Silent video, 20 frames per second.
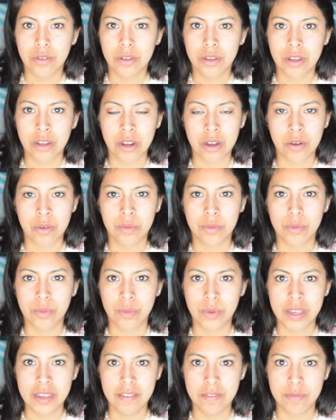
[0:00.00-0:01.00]
you know,
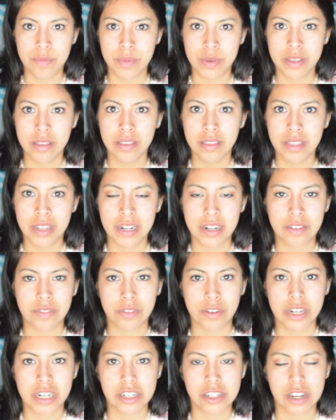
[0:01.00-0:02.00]
we've been there
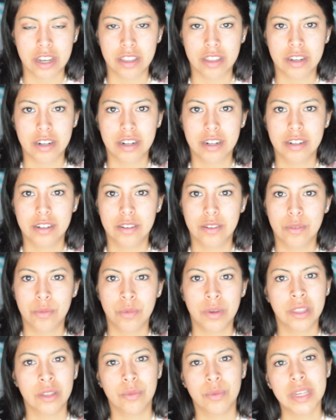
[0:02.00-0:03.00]
for each other,
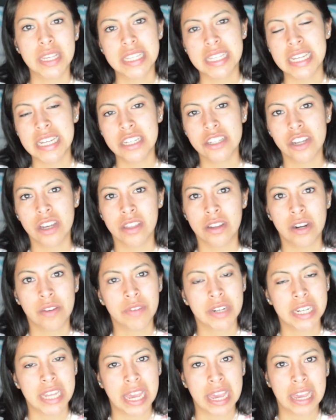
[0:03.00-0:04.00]
whether we see each other
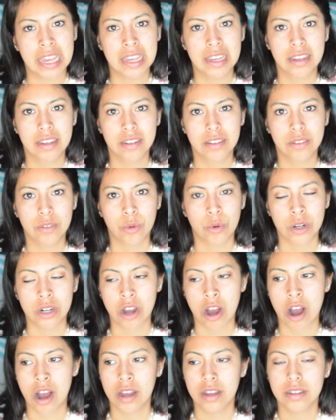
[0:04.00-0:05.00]
every day or
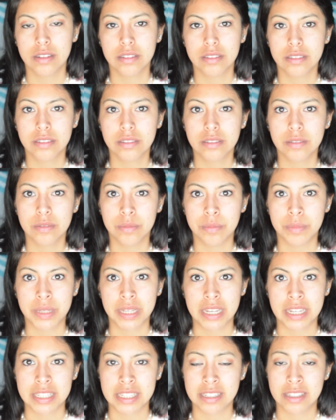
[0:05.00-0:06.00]
not,
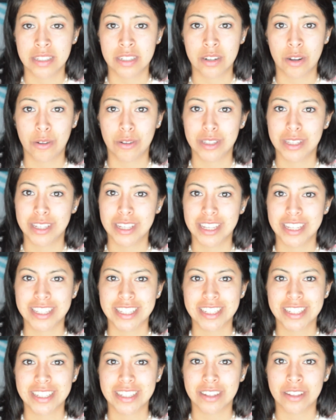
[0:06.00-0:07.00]
because as adults
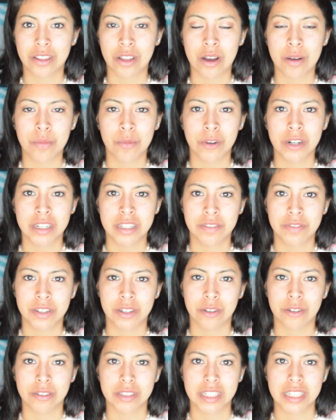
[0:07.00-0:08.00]
it's a lot more
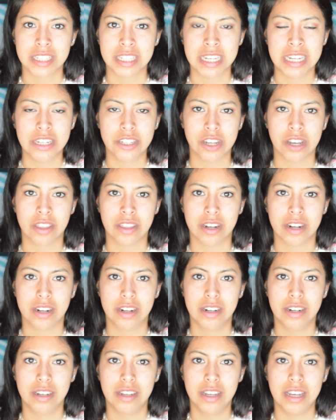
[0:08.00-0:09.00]
difficult to see each other
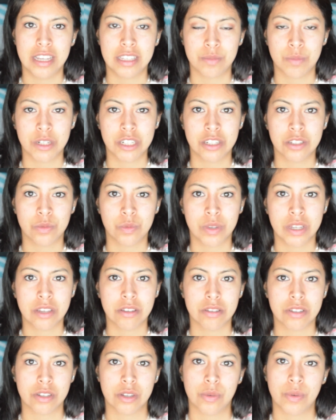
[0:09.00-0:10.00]
as much as we
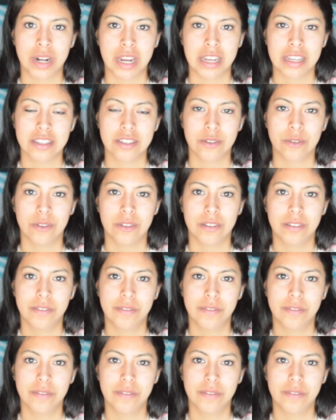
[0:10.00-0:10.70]
used to in high school.